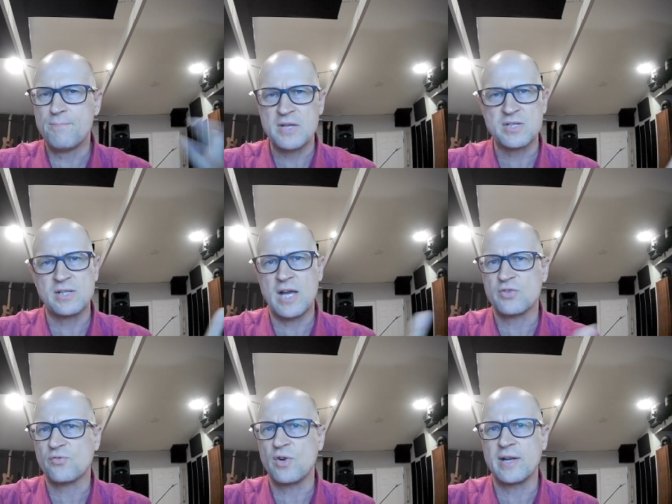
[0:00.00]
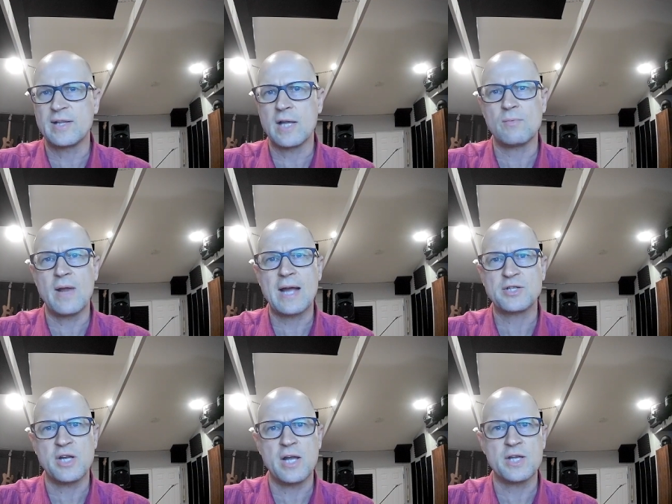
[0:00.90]
best-in-class front end like
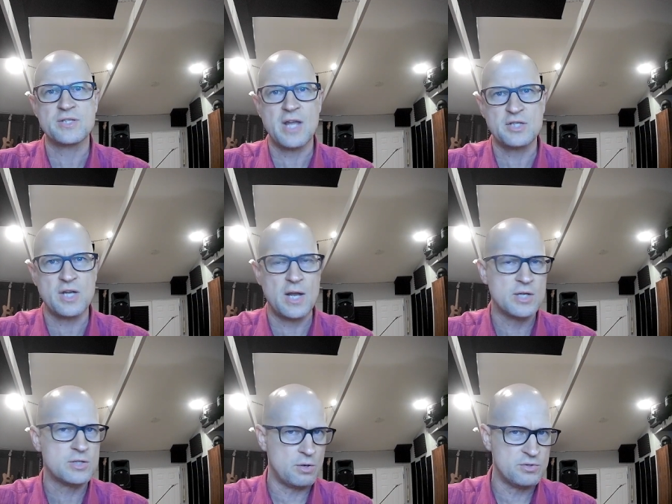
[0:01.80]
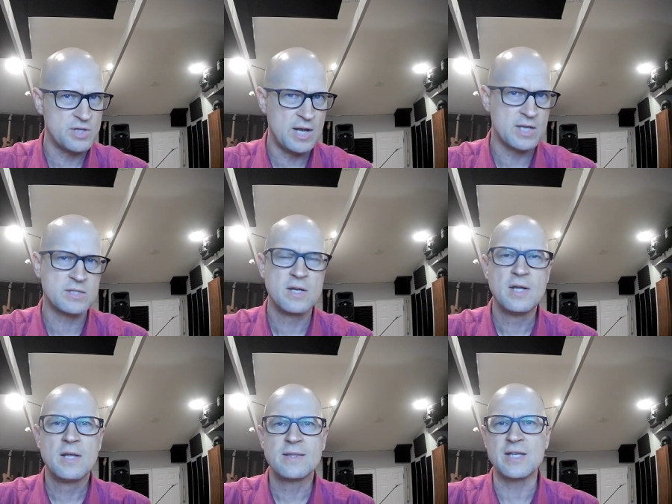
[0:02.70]
React.js, Next.js, Node.js,
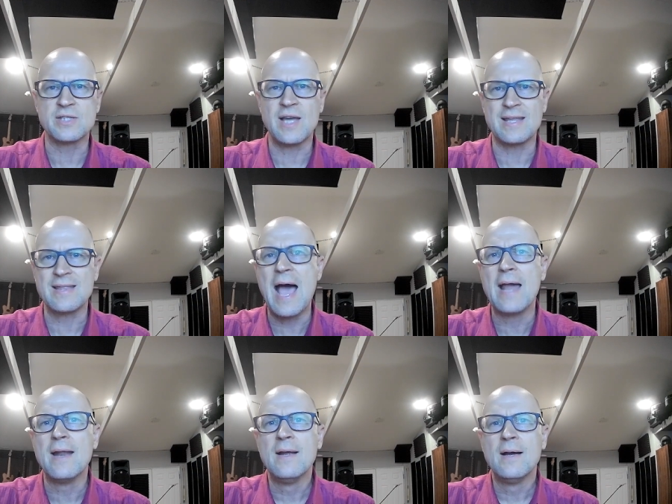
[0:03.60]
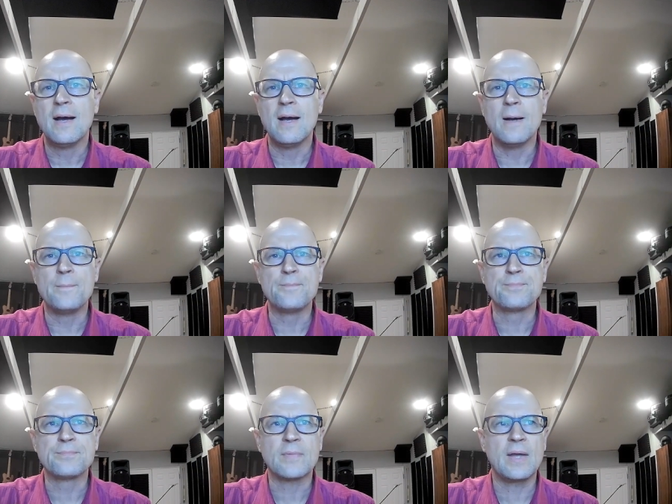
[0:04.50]
things like that.
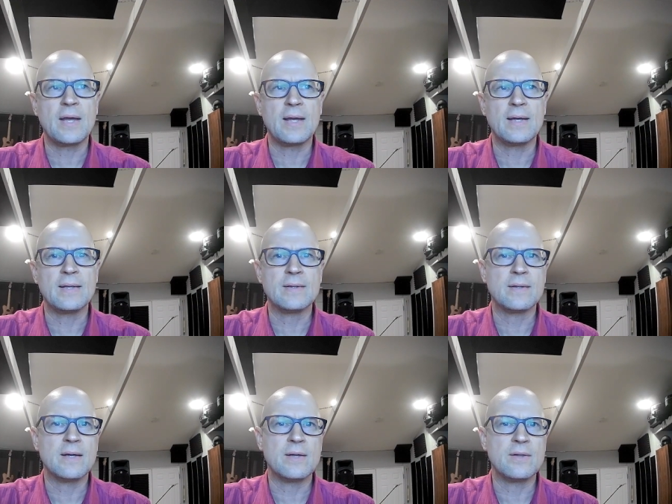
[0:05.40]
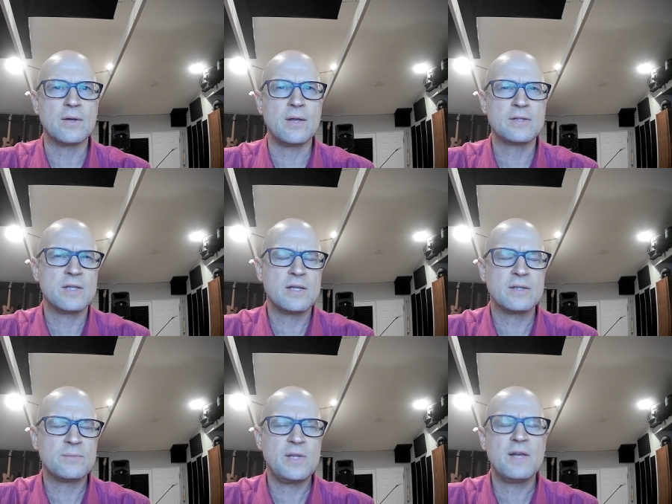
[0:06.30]
Um, and uh, it, it,
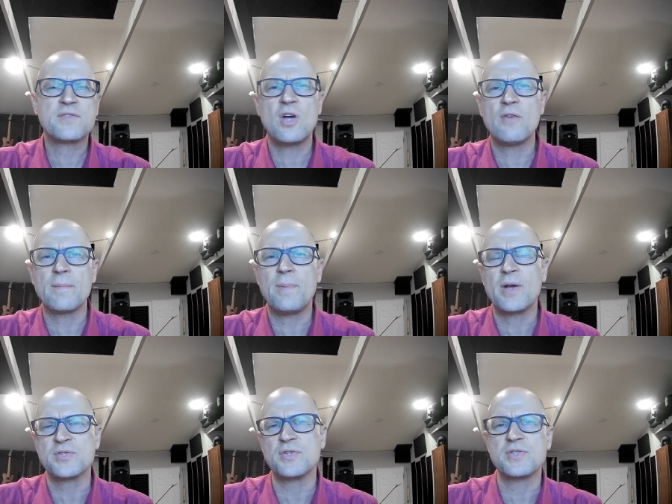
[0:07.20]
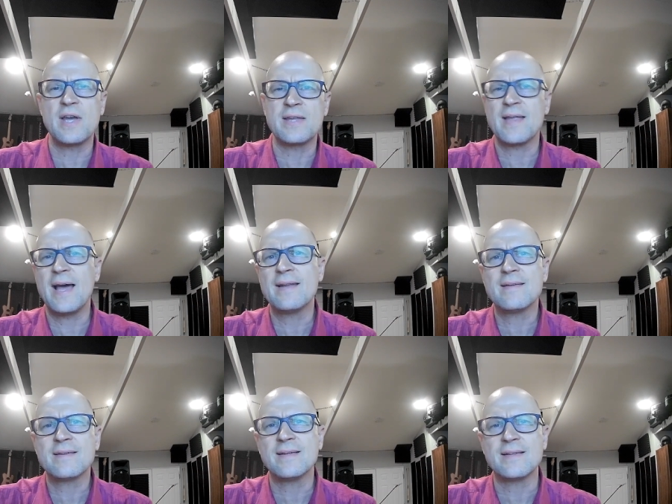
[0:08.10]
we love solving puzzles like that.
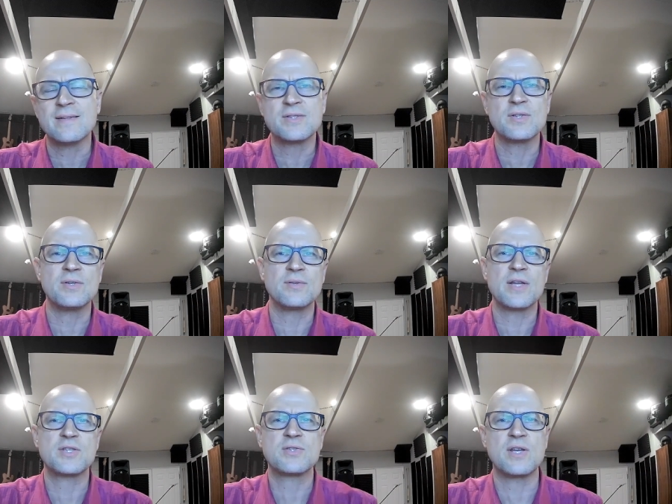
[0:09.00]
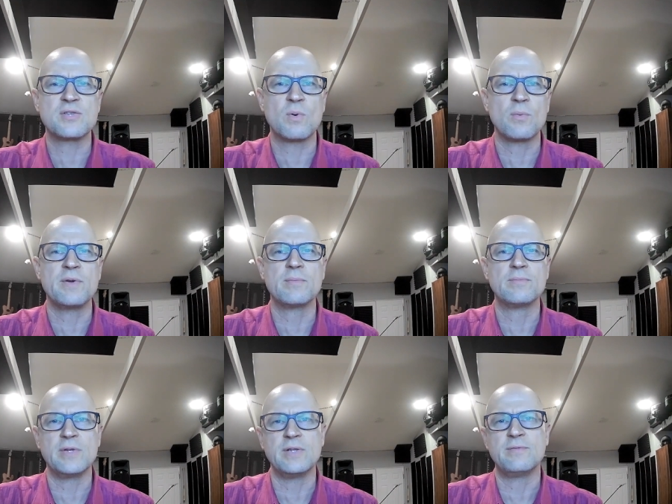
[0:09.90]
And so that's that's where we
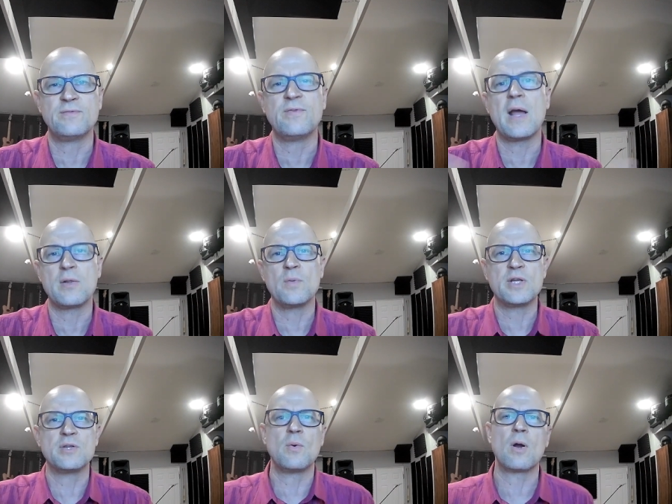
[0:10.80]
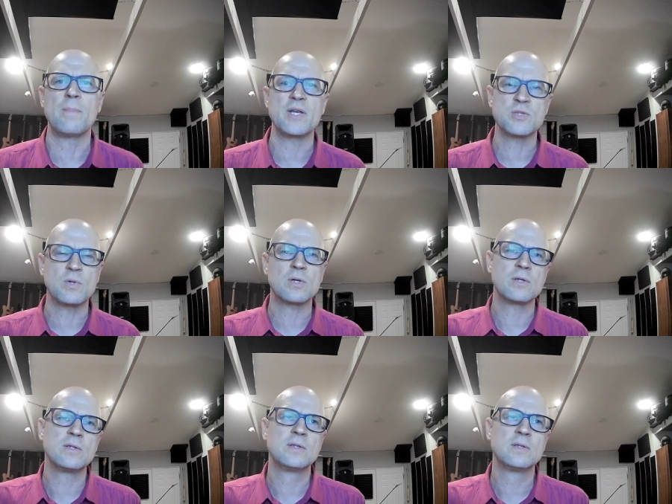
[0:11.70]
we find that we can do our best work.